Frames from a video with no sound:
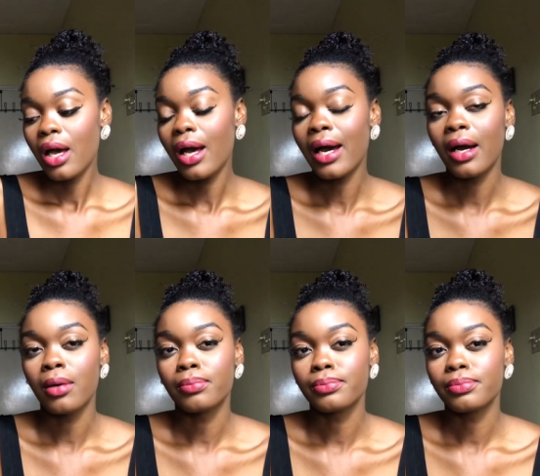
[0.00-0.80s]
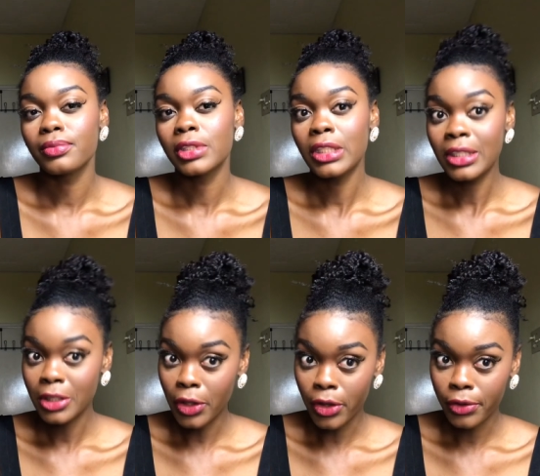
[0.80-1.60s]
Um, she's
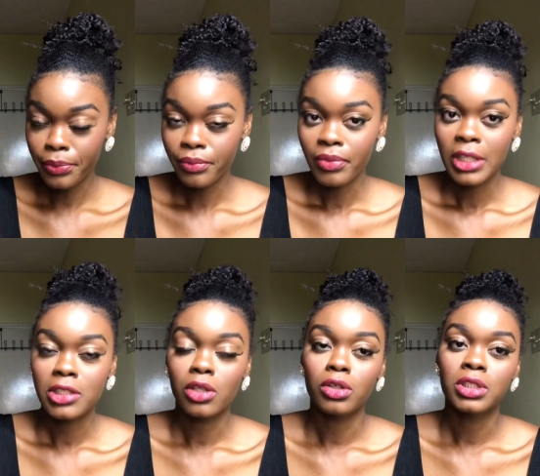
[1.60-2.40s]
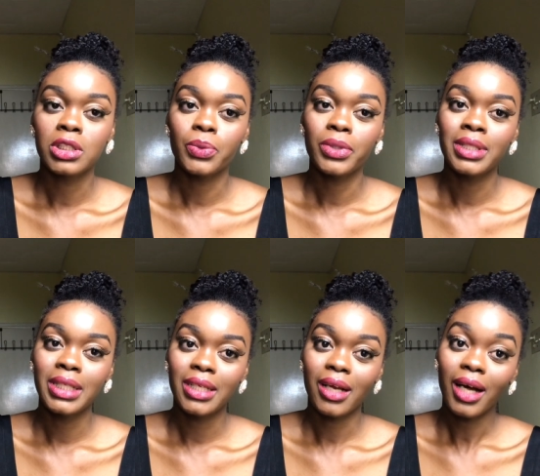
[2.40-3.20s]
young, so she would need
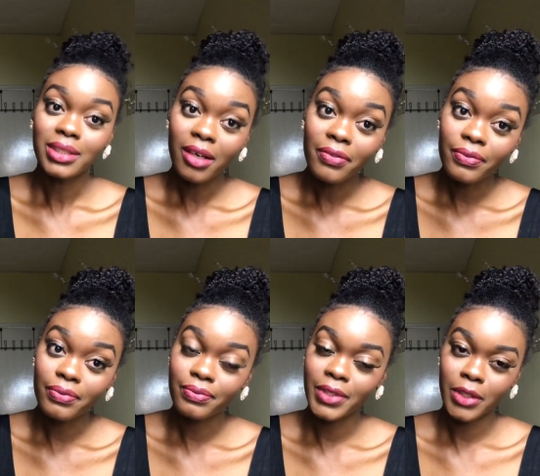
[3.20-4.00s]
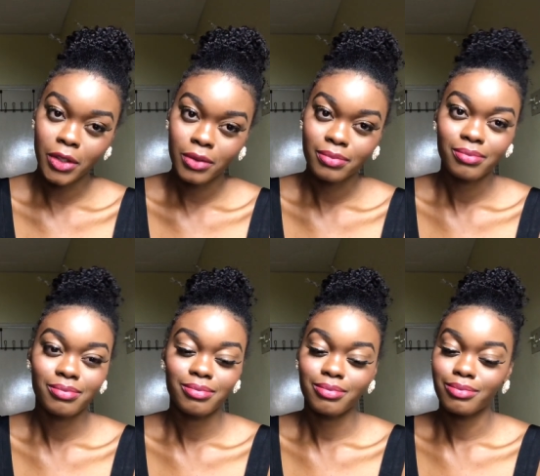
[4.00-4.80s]
a lot of, you know,
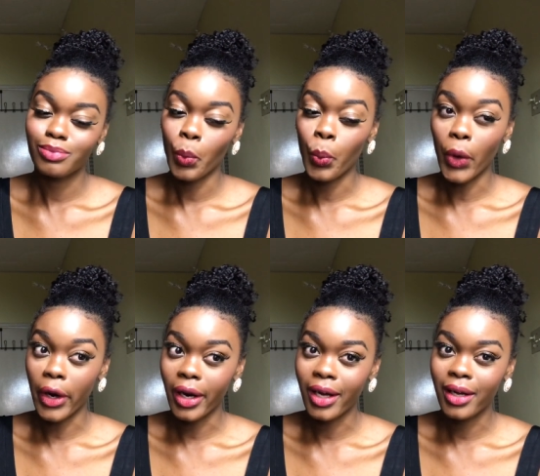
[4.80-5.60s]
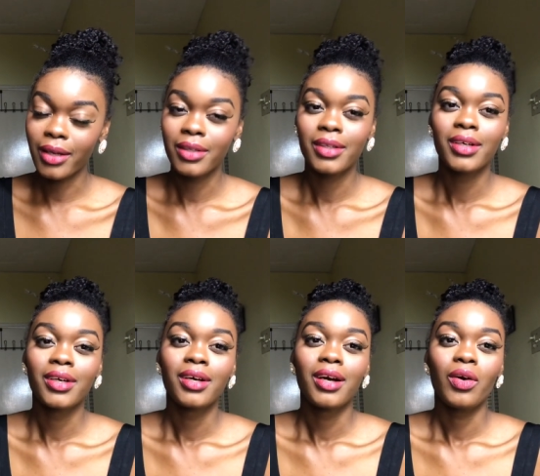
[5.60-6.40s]
work
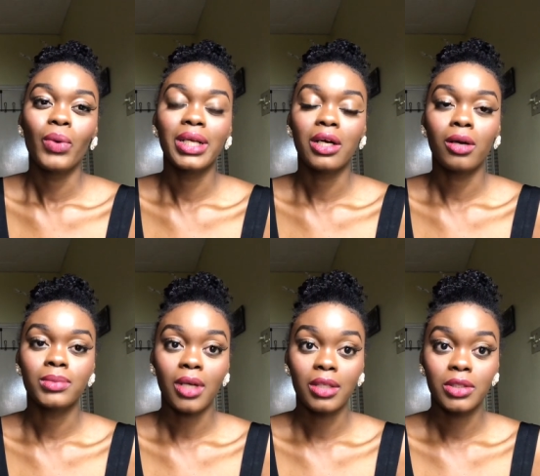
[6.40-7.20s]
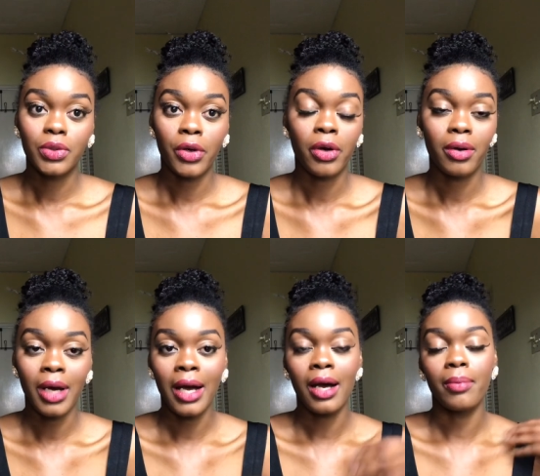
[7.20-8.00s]
when it comes on to
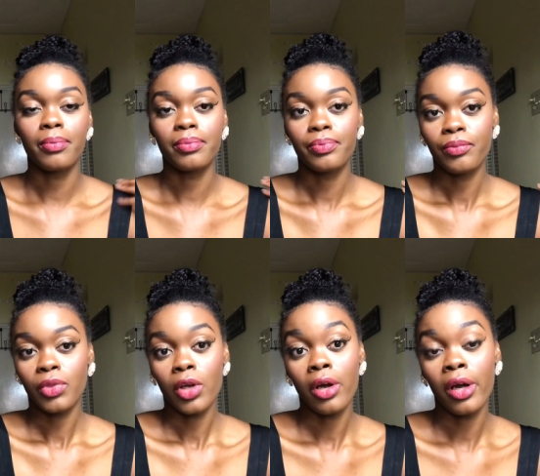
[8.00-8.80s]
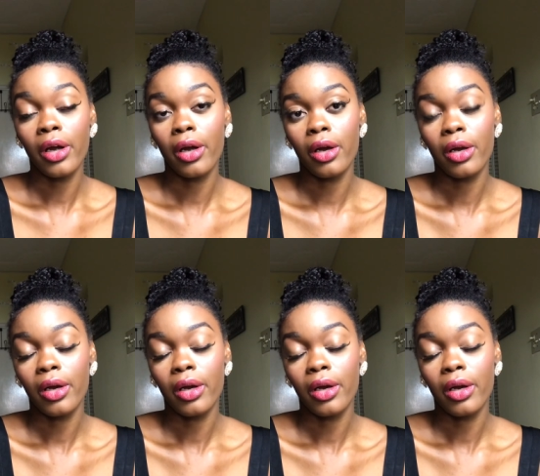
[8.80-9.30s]
um, her